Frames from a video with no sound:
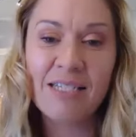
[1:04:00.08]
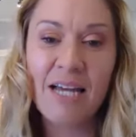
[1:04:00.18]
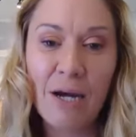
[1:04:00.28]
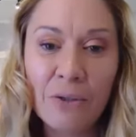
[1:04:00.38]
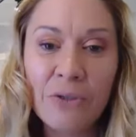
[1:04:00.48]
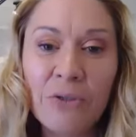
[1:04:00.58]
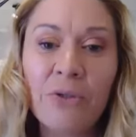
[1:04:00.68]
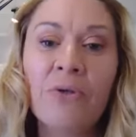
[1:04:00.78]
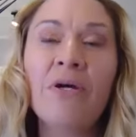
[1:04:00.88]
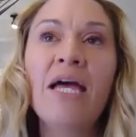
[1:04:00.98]
tell
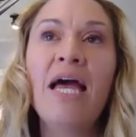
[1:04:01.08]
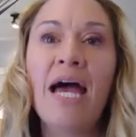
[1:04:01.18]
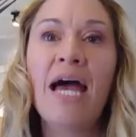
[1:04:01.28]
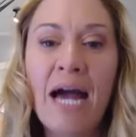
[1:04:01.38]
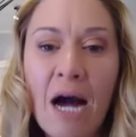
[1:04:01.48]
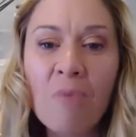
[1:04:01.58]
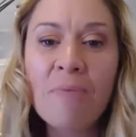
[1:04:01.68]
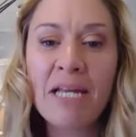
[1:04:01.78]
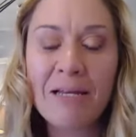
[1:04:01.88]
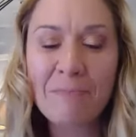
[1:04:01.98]
you how
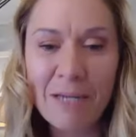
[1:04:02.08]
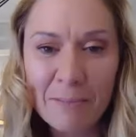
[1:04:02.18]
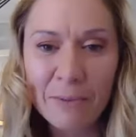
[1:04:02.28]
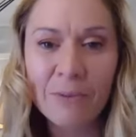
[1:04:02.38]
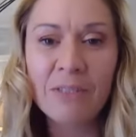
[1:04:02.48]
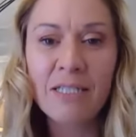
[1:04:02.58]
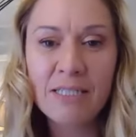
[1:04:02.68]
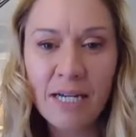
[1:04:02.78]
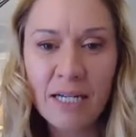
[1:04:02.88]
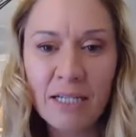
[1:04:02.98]
many people
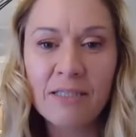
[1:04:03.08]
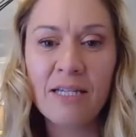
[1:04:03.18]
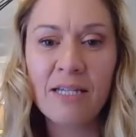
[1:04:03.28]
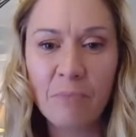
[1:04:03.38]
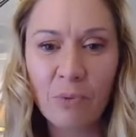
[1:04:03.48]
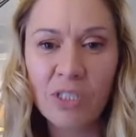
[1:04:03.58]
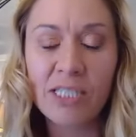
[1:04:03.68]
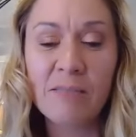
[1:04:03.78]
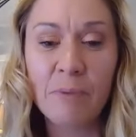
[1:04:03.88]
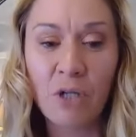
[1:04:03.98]
tell us they booked
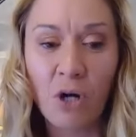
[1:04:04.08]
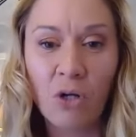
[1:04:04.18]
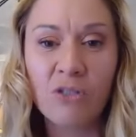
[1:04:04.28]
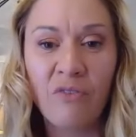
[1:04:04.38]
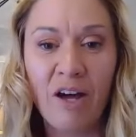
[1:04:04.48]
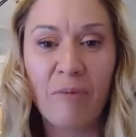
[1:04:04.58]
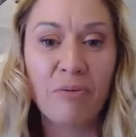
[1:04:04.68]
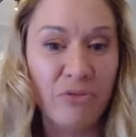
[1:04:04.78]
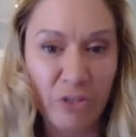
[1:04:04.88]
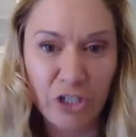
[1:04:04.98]
us because of our
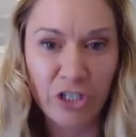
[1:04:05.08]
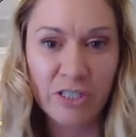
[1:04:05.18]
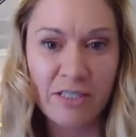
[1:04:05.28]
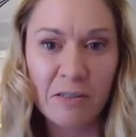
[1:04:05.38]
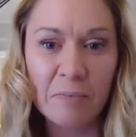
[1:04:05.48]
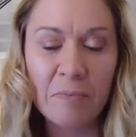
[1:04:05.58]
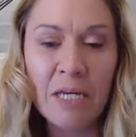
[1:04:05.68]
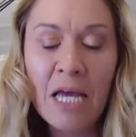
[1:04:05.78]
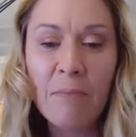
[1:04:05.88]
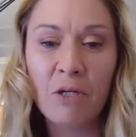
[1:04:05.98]
professionalism.
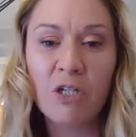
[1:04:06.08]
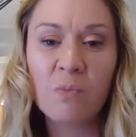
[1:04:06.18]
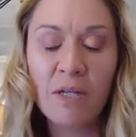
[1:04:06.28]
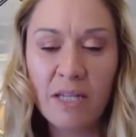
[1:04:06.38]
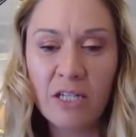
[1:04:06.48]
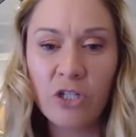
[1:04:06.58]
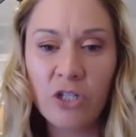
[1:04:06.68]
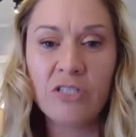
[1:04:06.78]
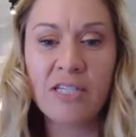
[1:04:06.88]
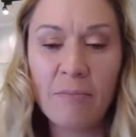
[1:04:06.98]
Because when they
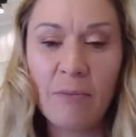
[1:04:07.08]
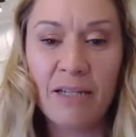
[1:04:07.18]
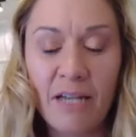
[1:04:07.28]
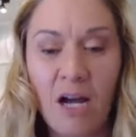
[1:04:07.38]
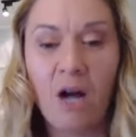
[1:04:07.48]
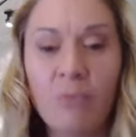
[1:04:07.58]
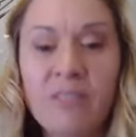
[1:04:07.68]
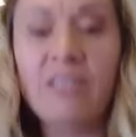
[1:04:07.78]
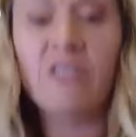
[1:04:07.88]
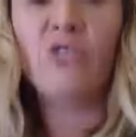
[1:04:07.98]
turned up, like I was
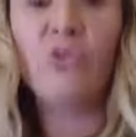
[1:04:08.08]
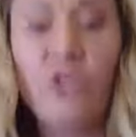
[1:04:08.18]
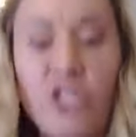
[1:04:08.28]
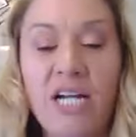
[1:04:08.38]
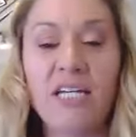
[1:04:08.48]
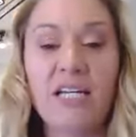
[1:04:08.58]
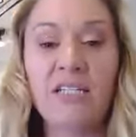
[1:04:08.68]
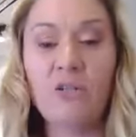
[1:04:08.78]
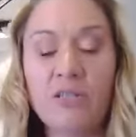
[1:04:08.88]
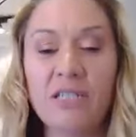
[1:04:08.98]
in a suit jacket and
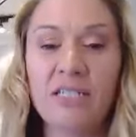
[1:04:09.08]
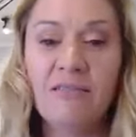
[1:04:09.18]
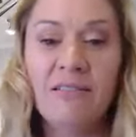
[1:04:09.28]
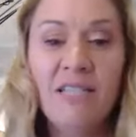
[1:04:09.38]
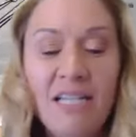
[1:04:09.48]
not in,